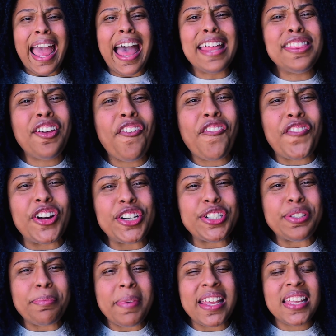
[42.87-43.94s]
And the
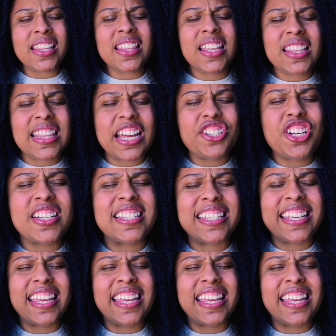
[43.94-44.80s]
first myth that just